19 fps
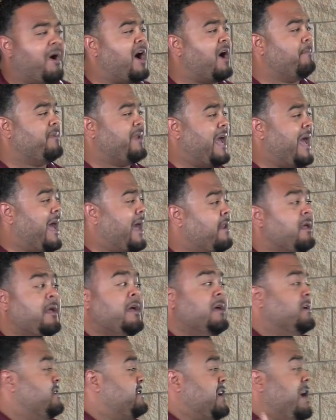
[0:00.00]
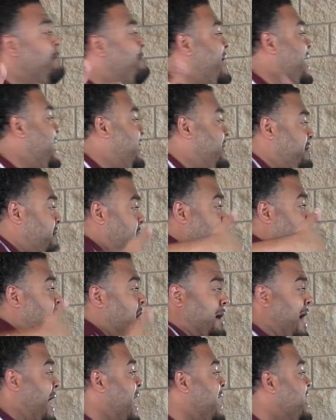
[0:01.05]
Mom, Dad. Somebody,
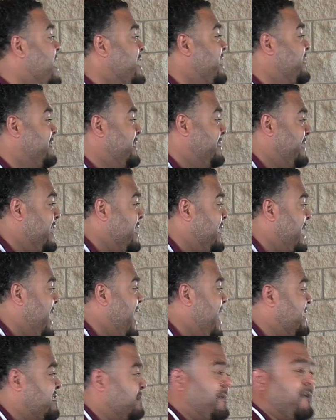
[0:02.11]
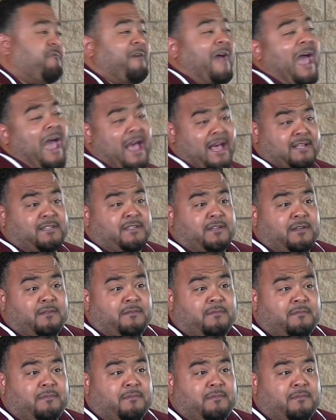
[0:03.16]
look, I didn't get the DNA to be fast.